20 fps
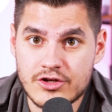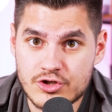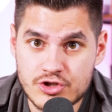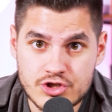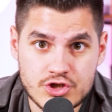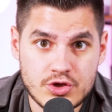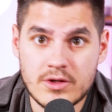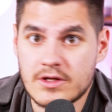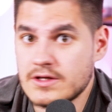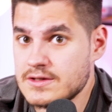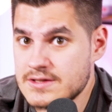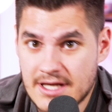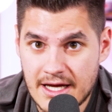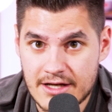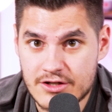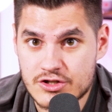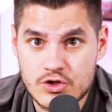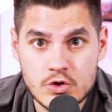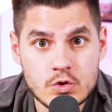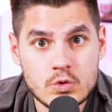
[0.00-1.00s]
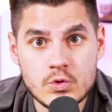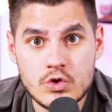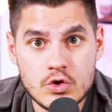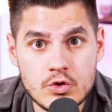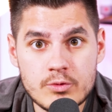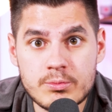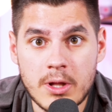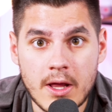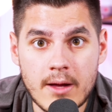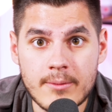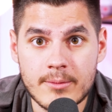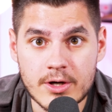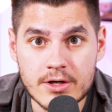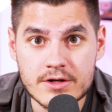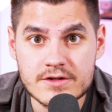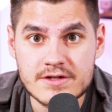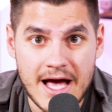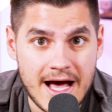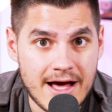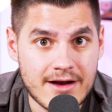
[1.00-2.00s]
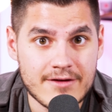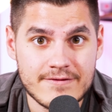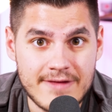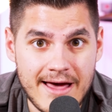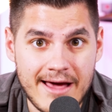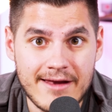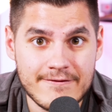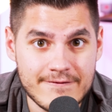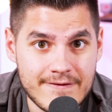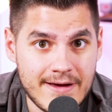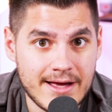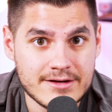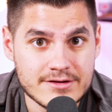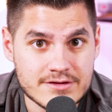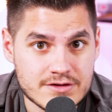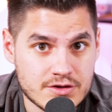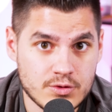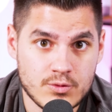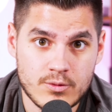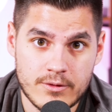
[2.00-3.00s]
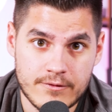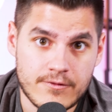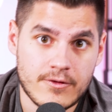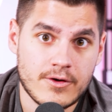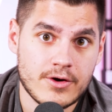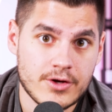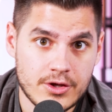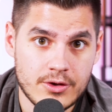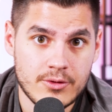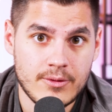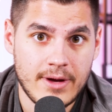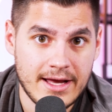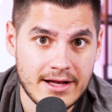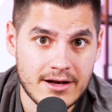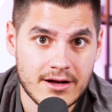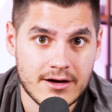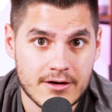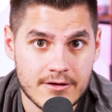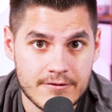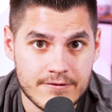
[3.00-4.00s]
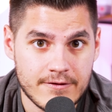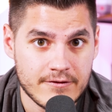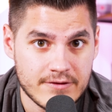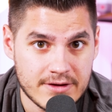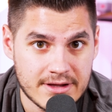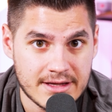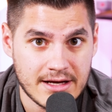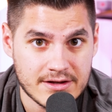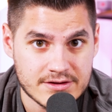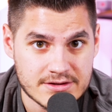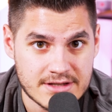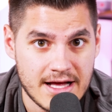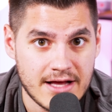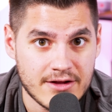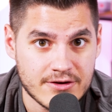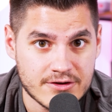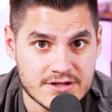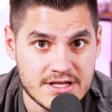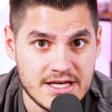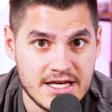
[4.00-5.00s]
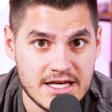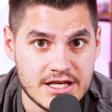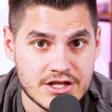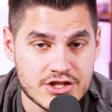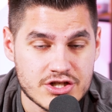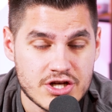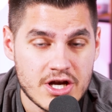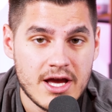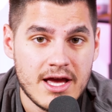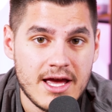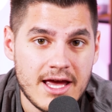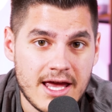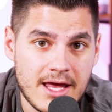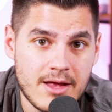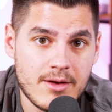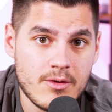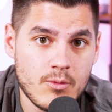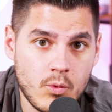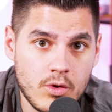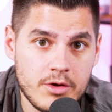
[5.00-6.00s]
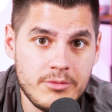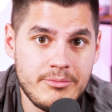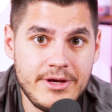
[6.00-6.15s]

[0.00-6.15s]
you're shooting to get 2 new plumbers out of that event to refer you $850,000 each, it would